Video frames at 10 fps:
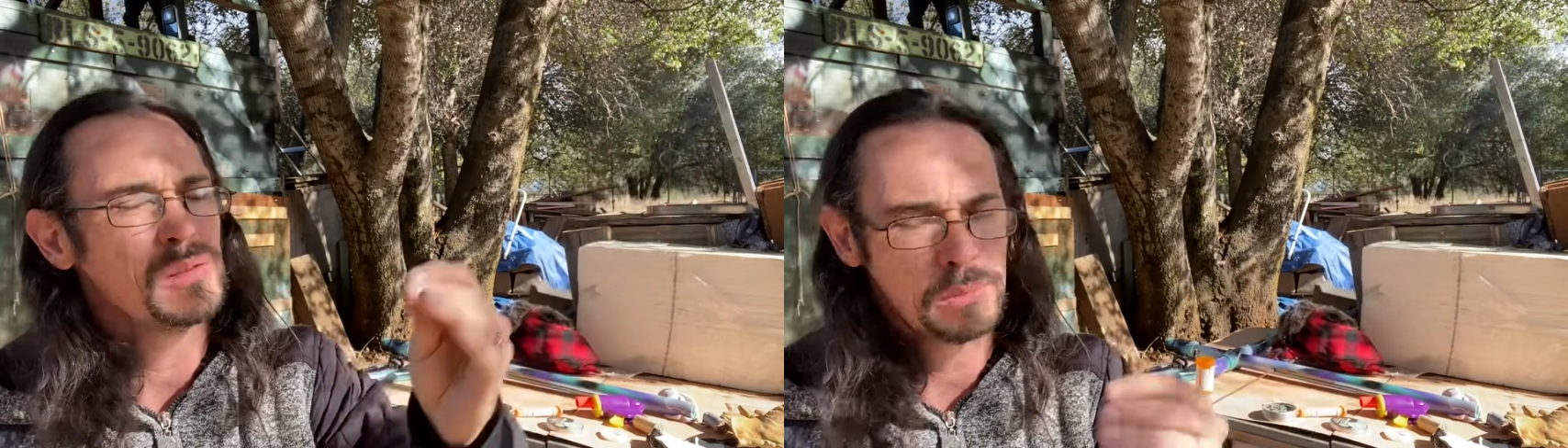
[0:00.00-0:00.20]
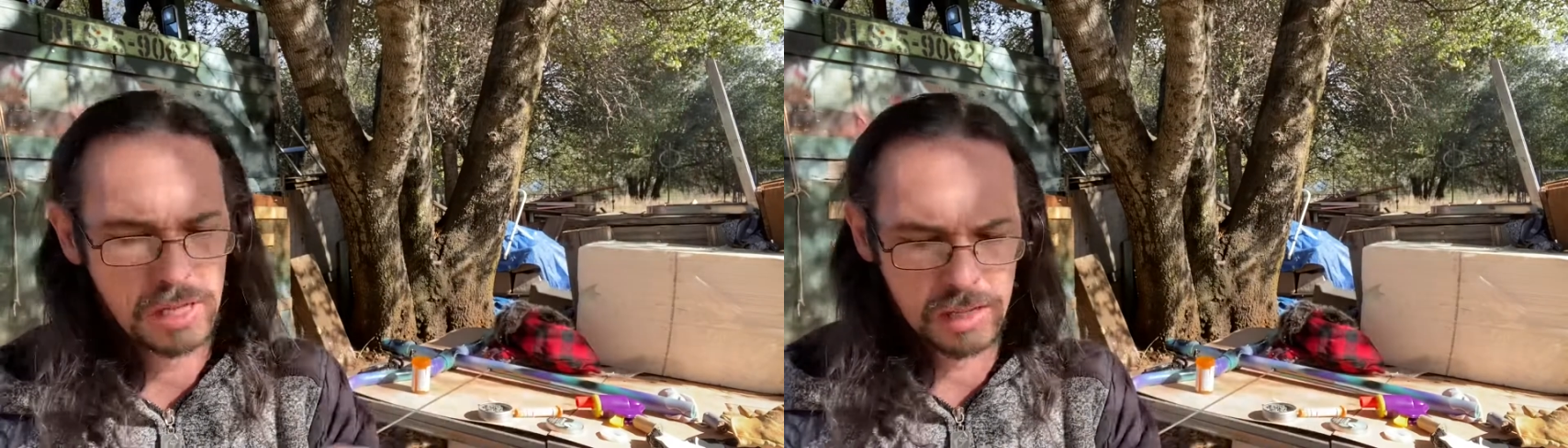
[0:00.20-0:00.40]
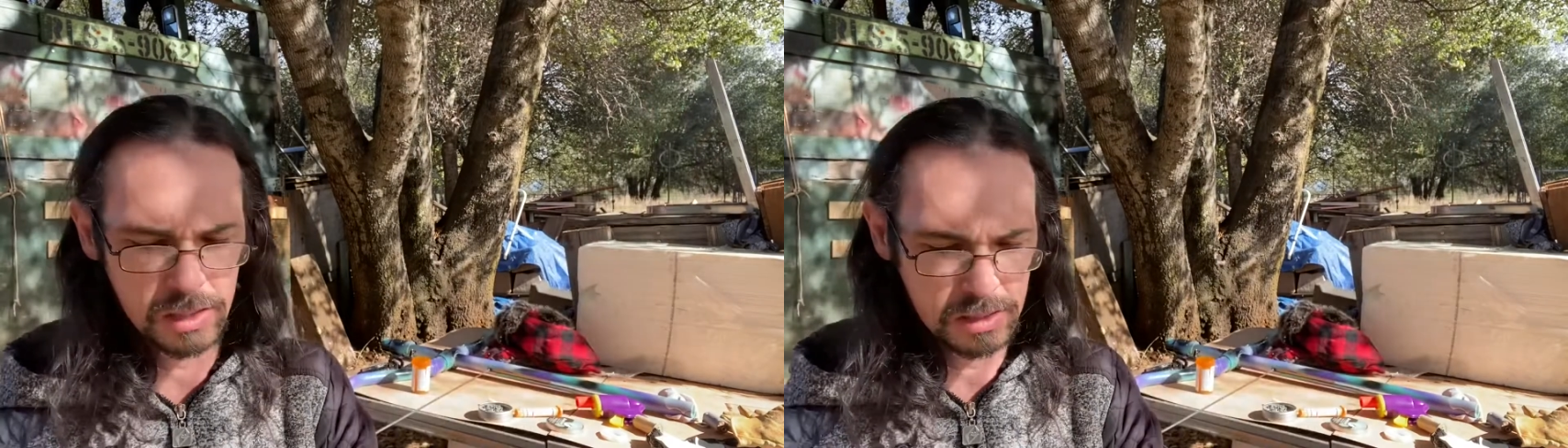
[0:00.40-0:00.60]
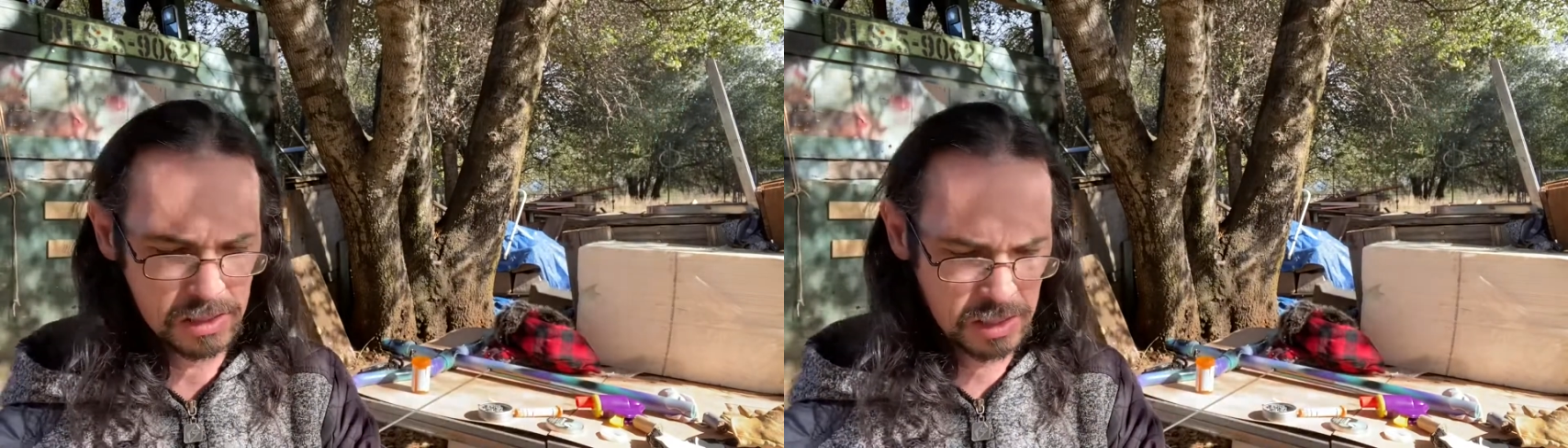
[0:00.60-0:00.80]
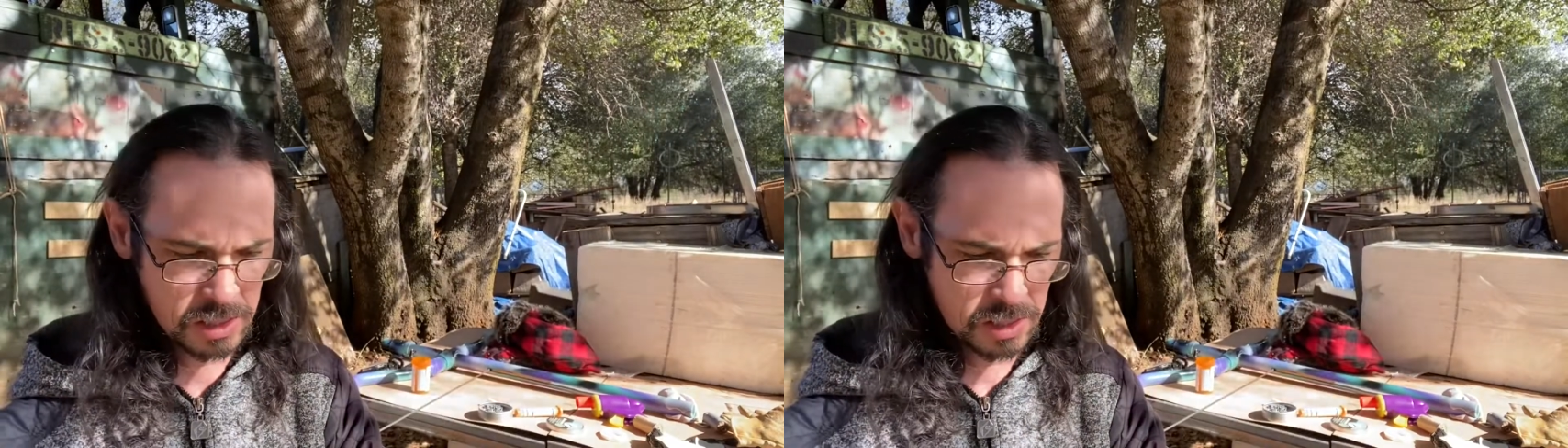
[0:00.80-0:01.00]
Pellets
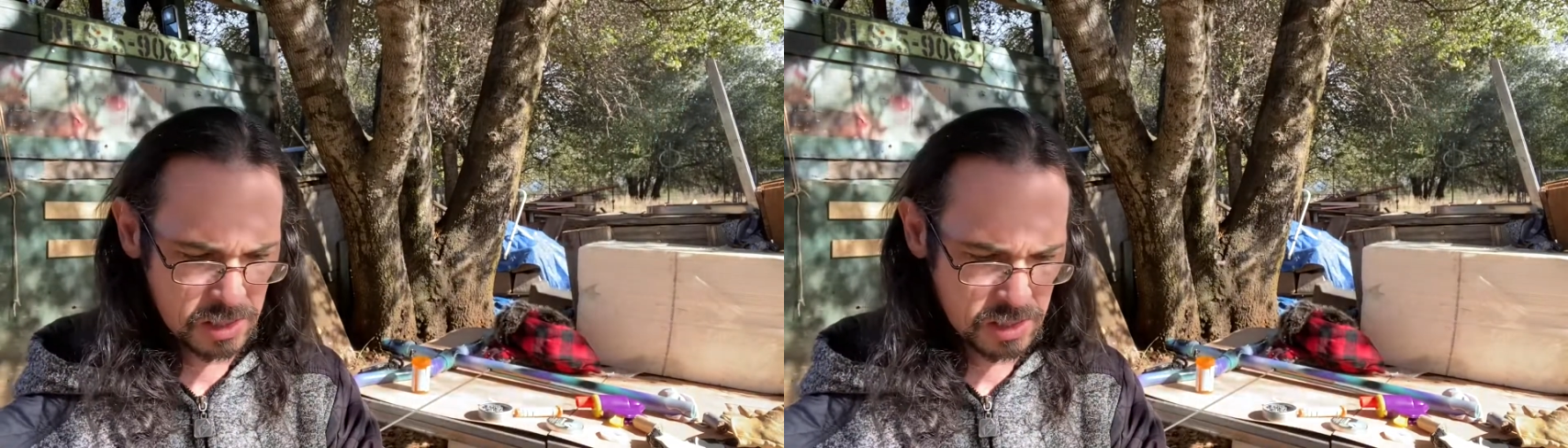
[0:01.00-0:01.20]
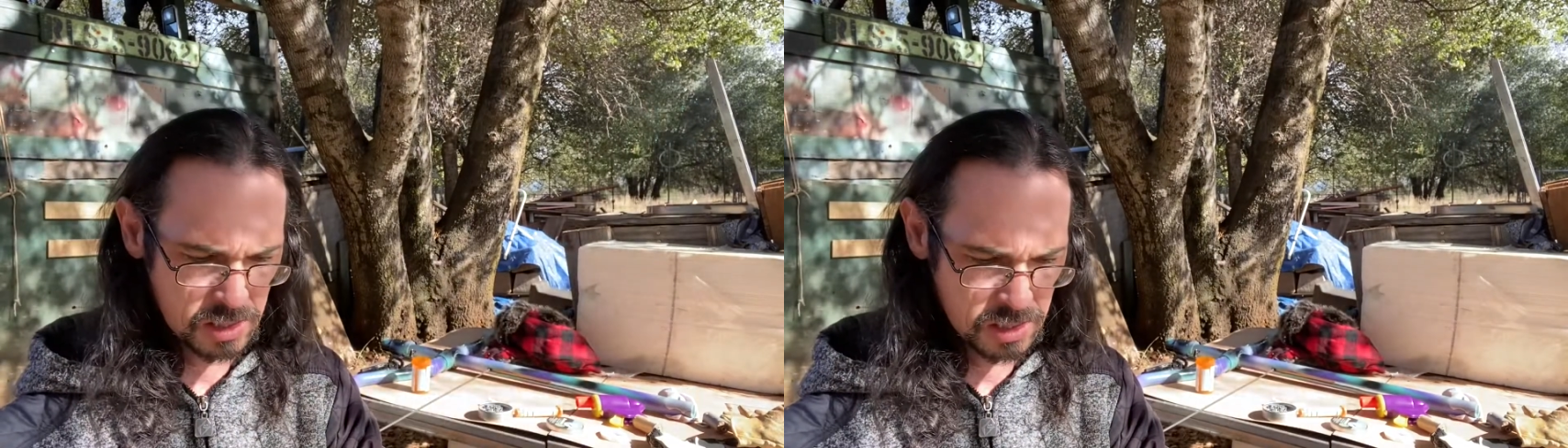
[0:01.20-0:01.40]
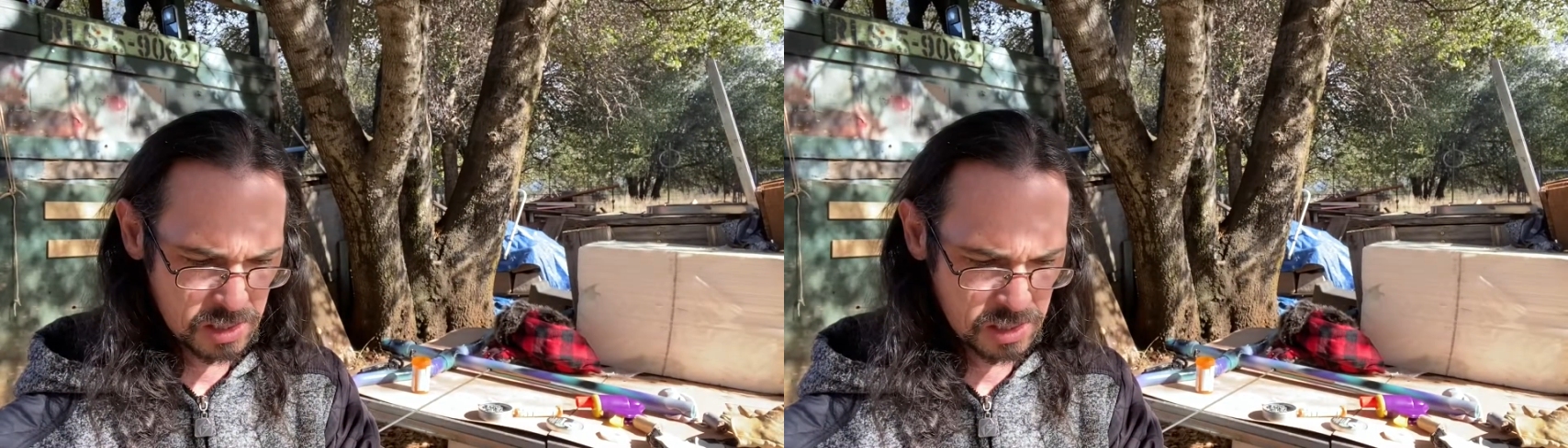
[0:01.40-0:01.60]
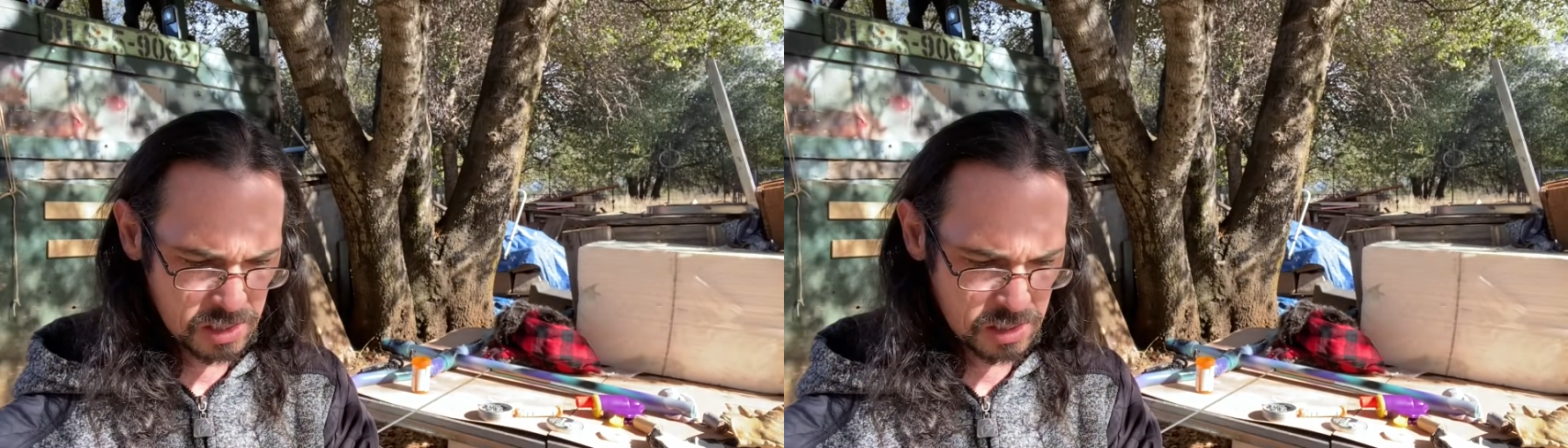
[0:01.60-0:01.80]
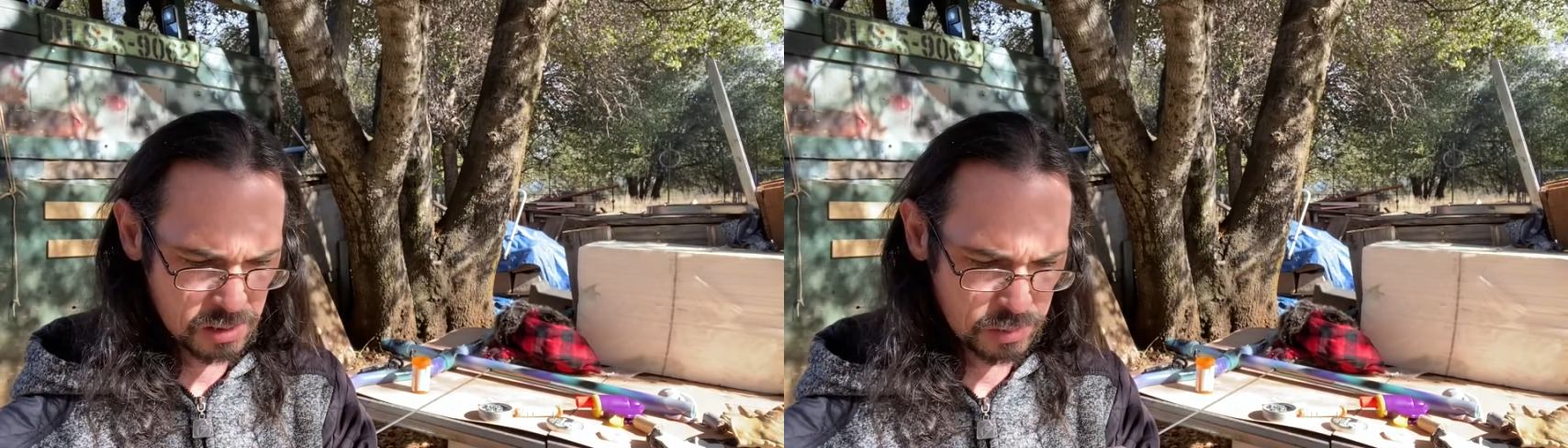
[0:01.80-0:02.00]
here.
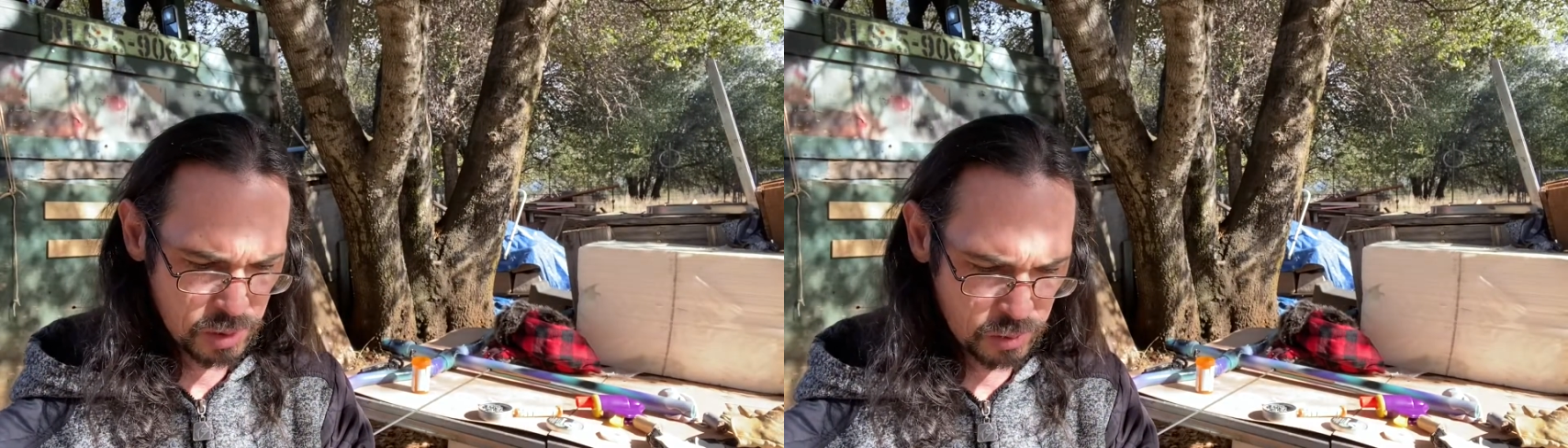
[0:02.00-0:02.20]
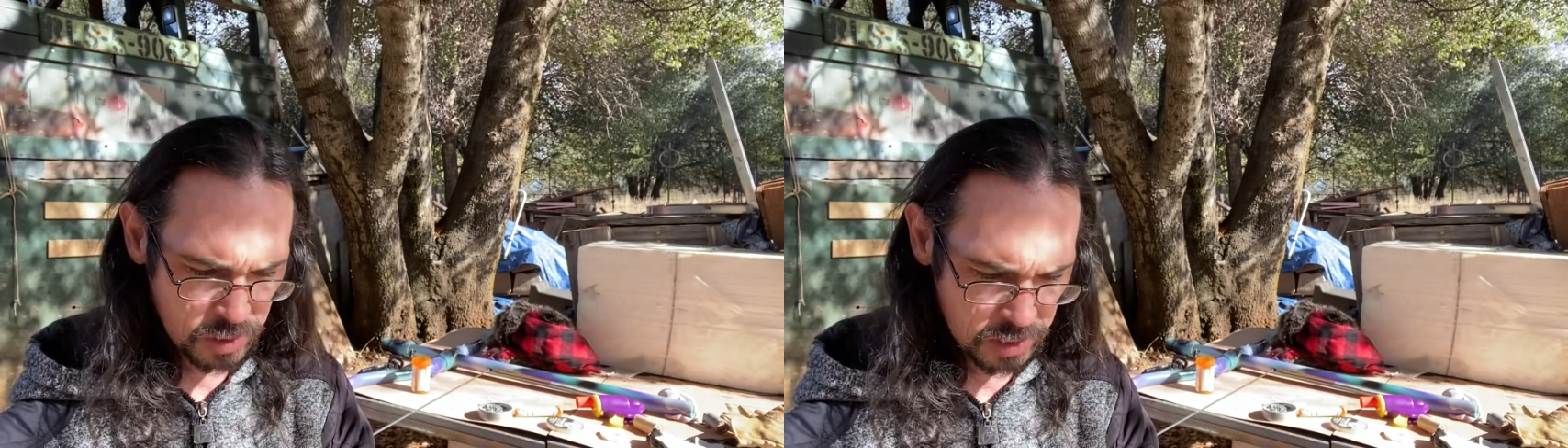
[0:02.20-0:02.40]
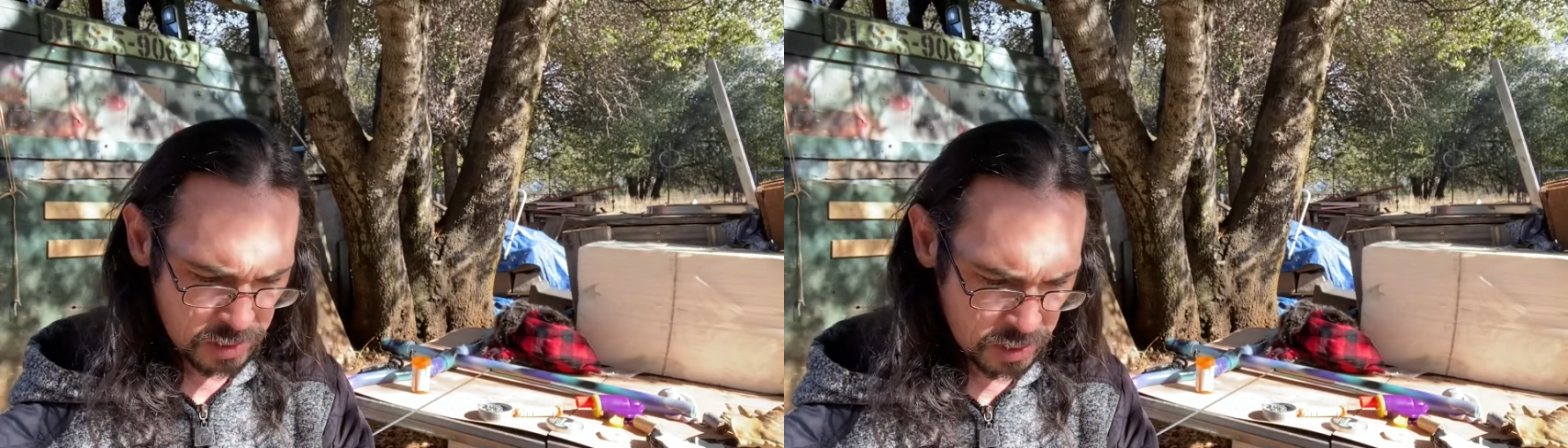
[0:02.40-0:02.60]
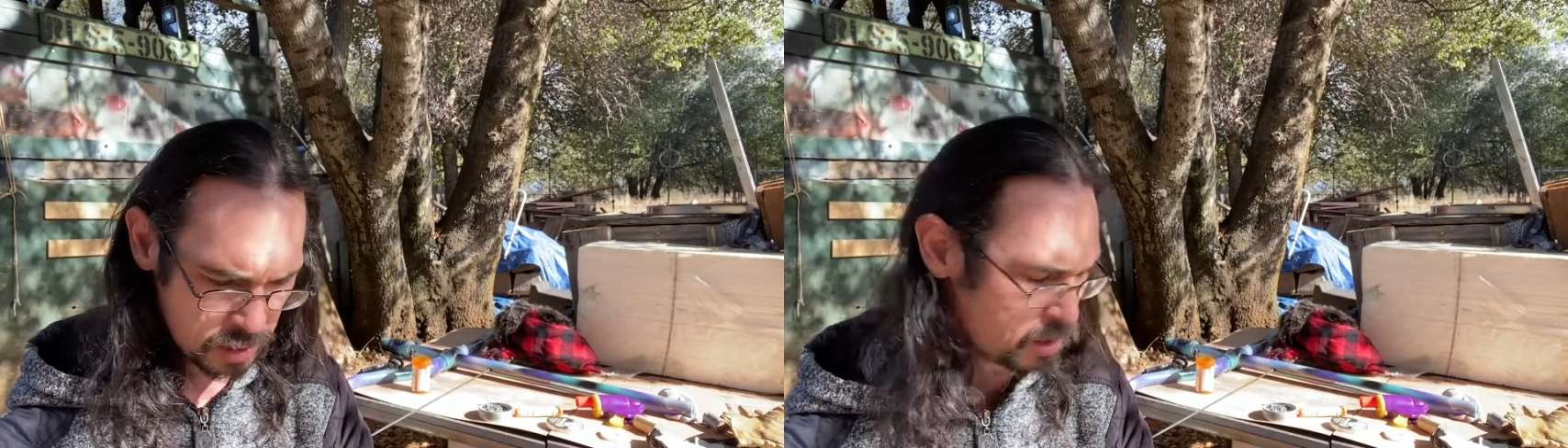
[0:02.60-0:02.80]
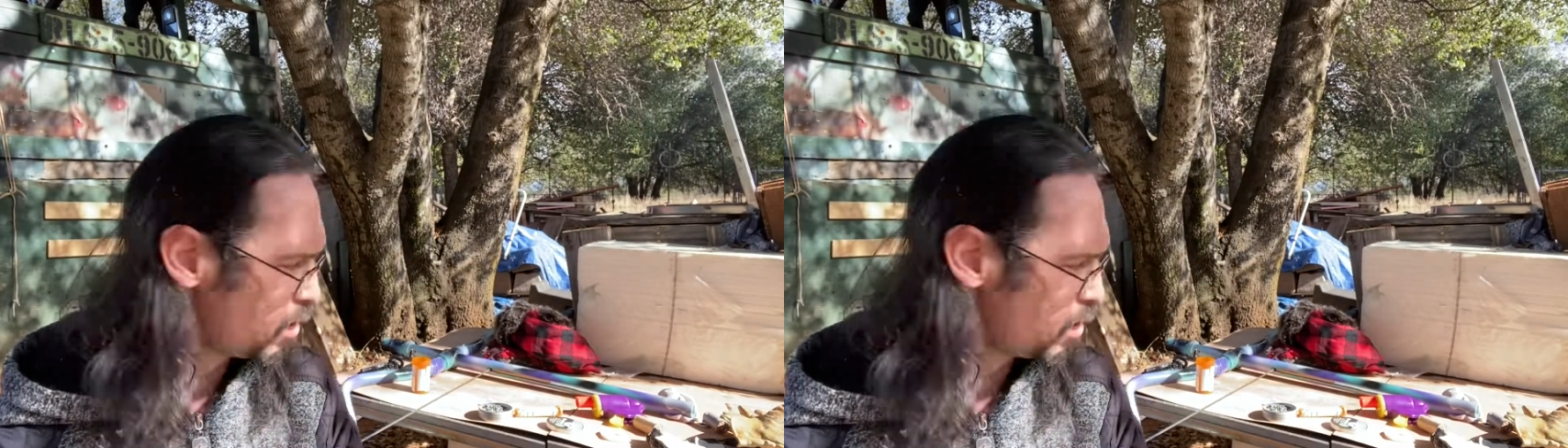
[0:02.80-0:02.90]
I'll put 1 in there.